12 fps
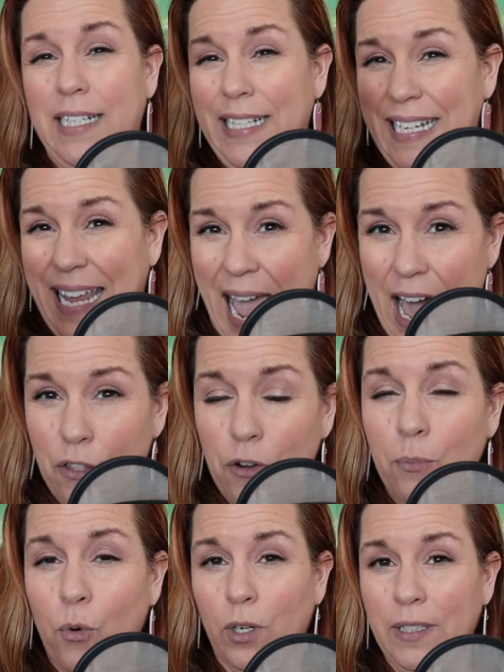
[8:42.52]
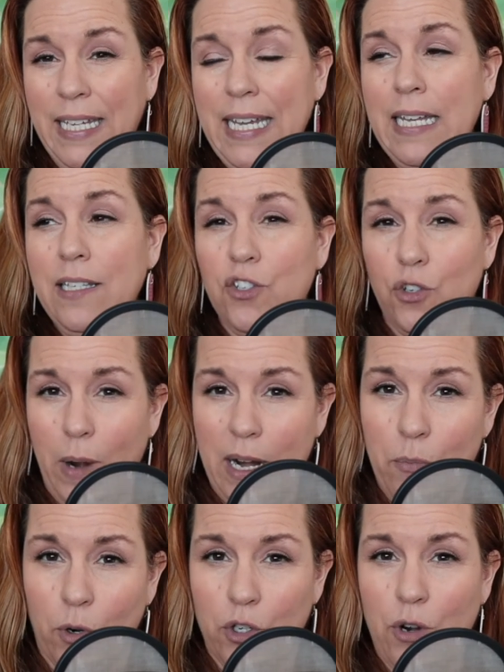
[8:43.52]
gather more leads, direct
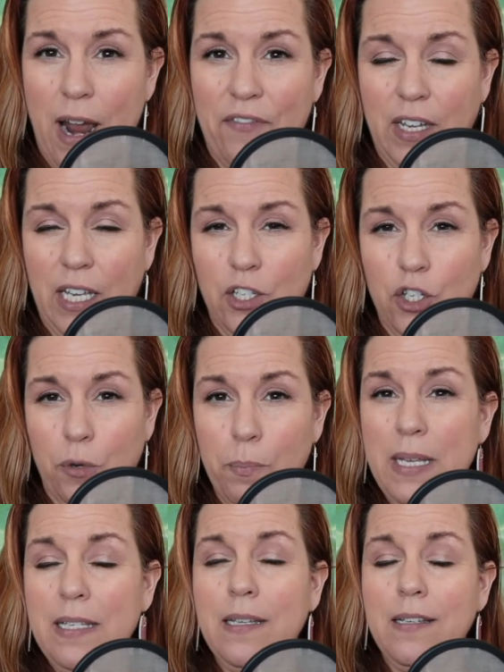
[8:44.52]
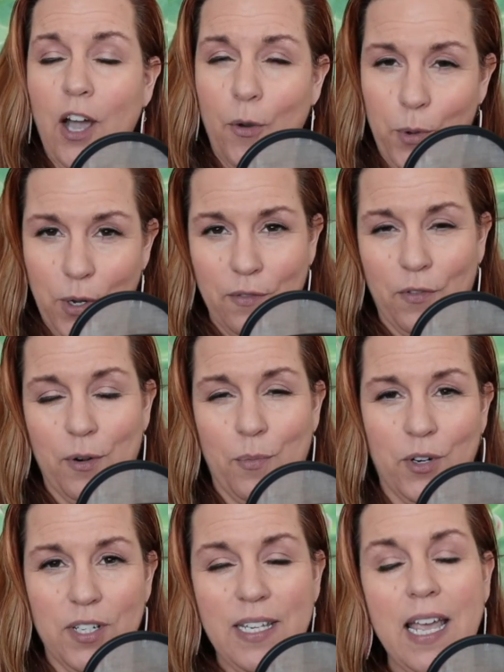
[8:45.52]
more traffic into your business, help you convert
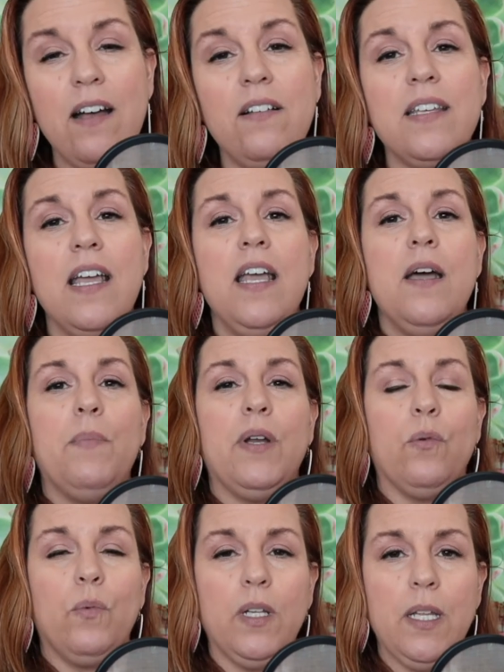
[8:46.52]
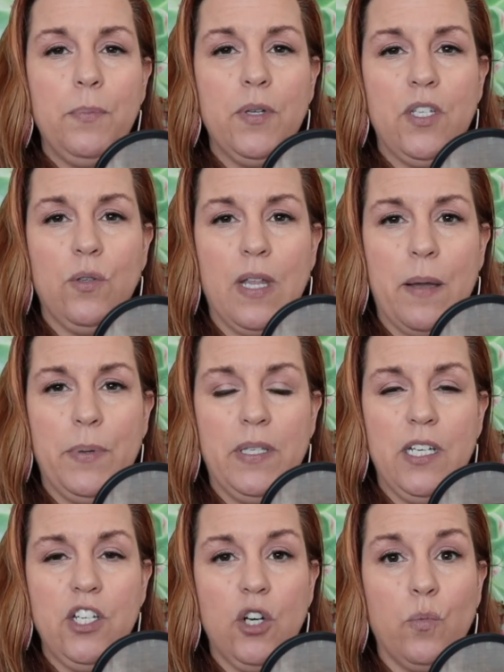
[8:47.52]
more sales, but it really puts you in that
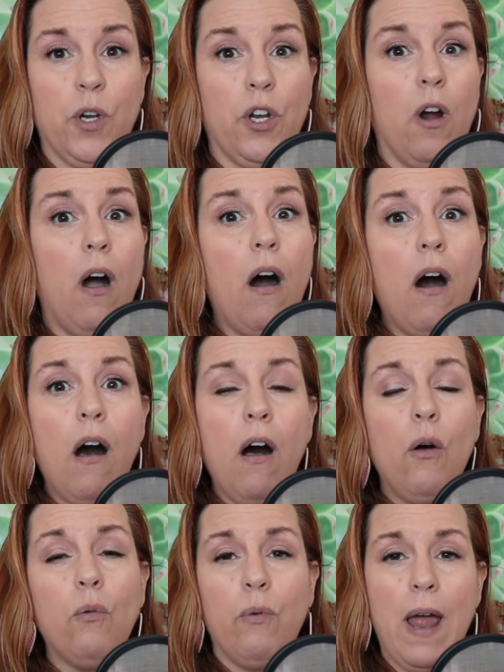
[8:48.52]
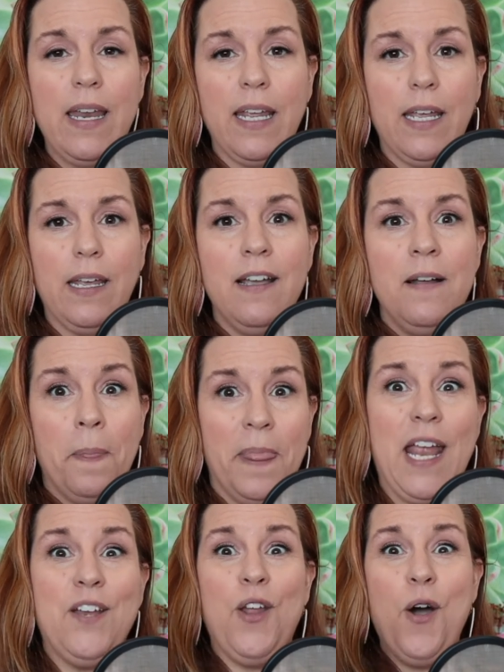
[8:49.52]
position where you're already,
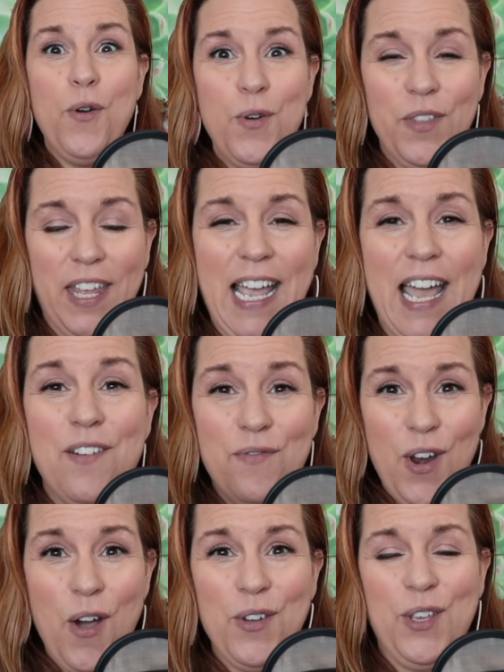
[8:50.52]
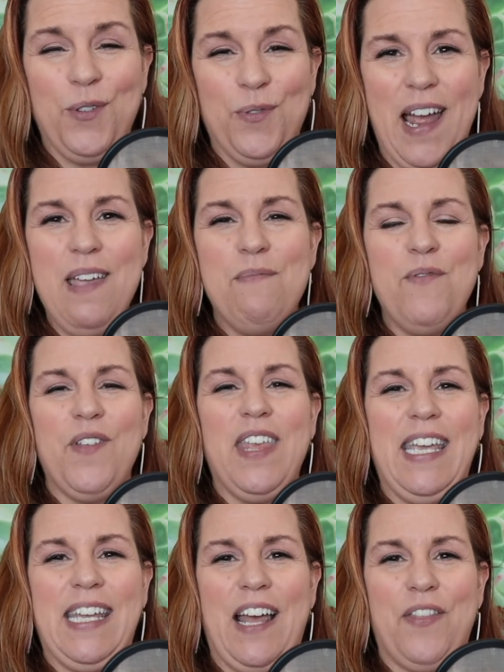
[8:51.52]
they kind of know you, right? Before they
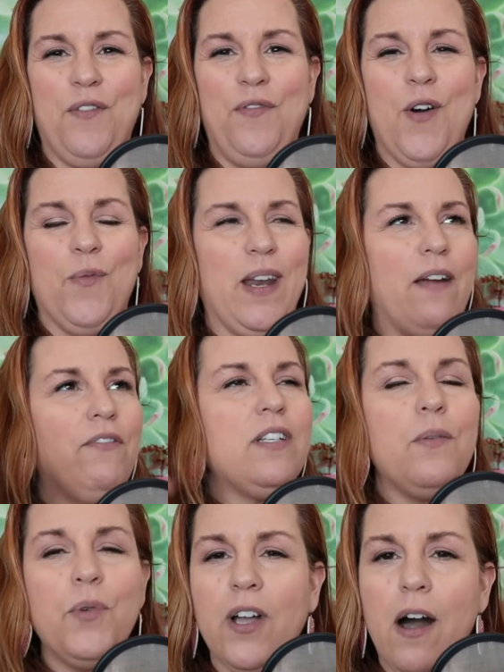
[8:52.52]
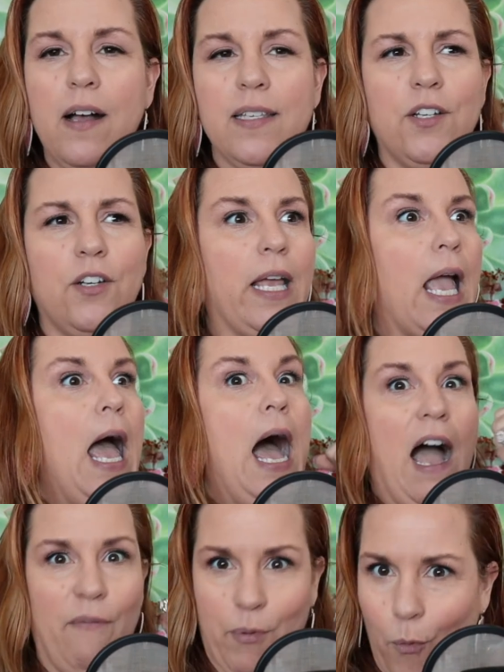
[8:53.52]
get on the phone. Whenever someone calls and they're like,
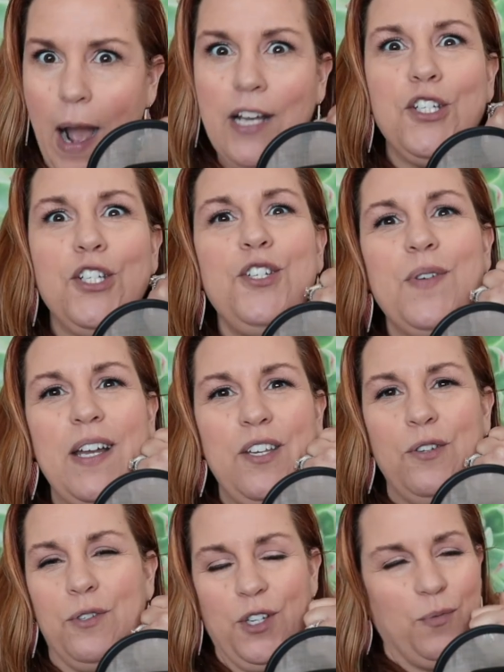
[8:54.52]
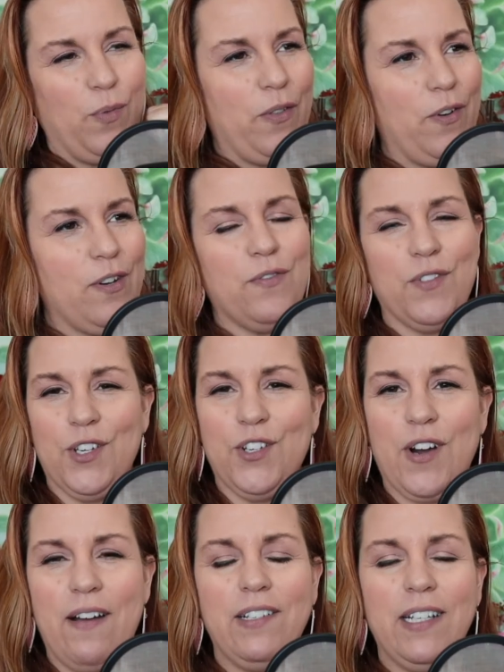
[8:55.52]
I've been watching you on YouTube, whether it's for the
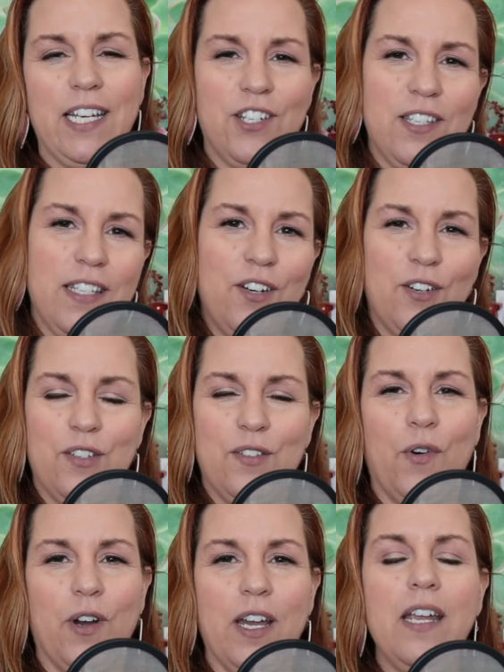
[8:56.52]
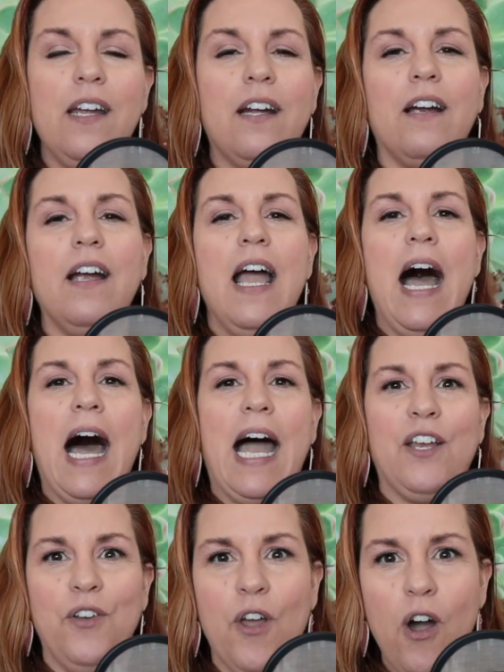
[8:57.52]
travel agency or it's for here, I
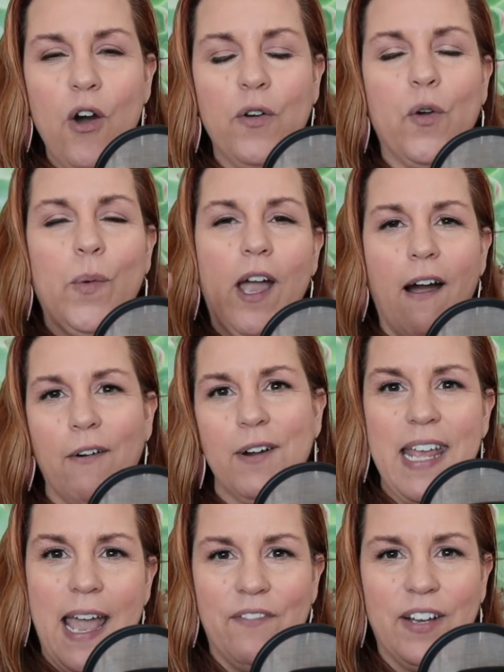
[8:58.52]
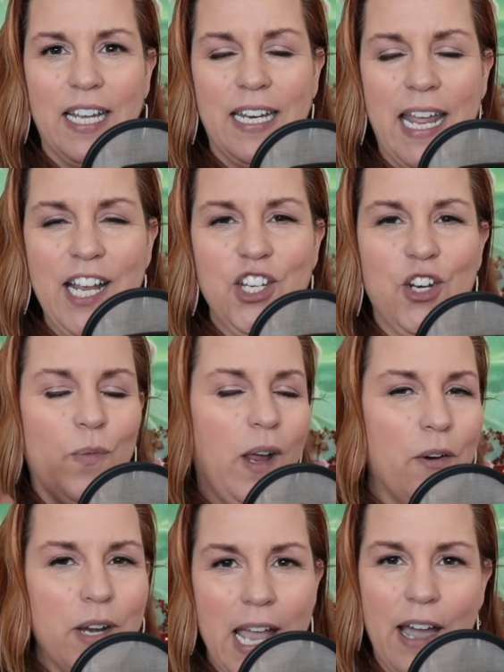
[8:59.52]
know that we already have a connection. We
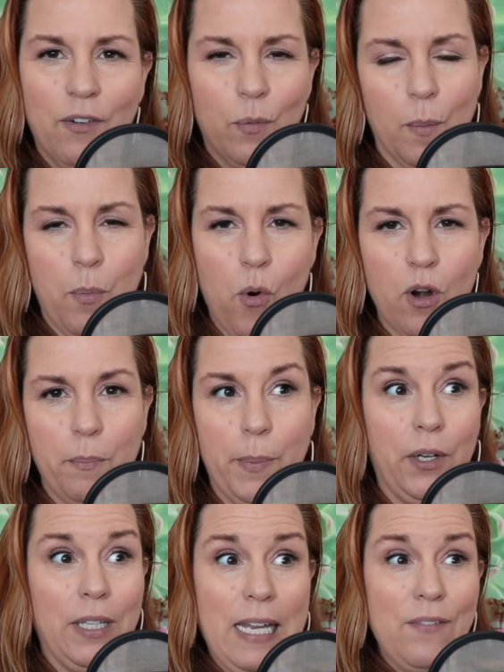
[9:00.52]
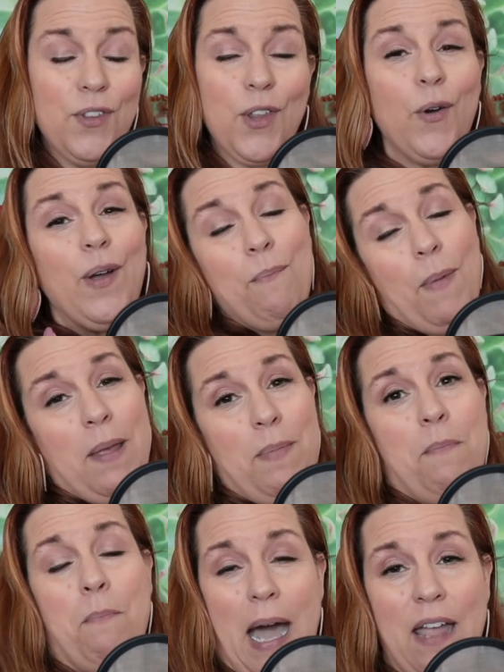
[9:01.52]
already have a rapport built, even though it might be
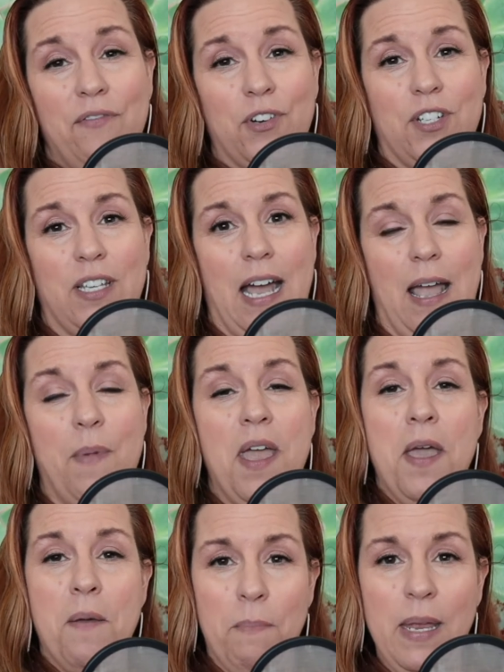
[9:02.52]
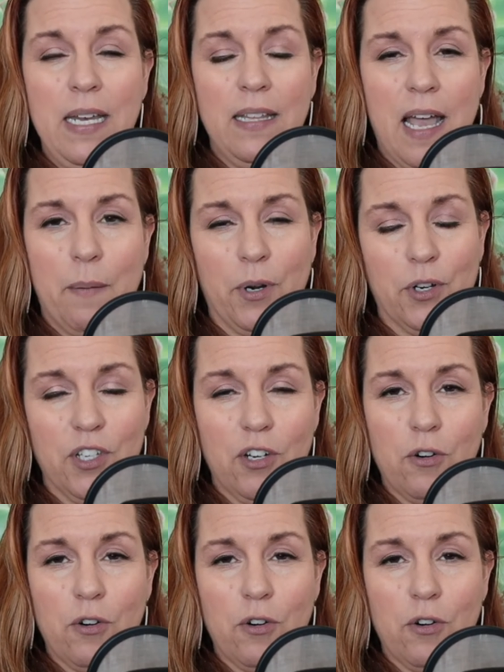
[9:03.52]
my first time meeting that person or